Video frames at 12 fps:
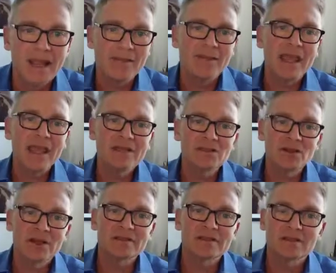And the
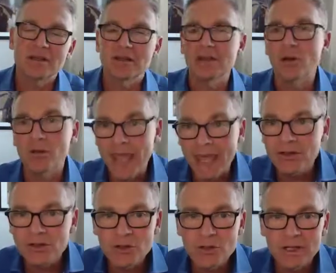answer is, can
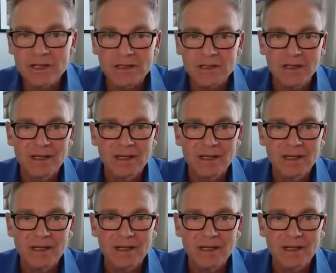you do it?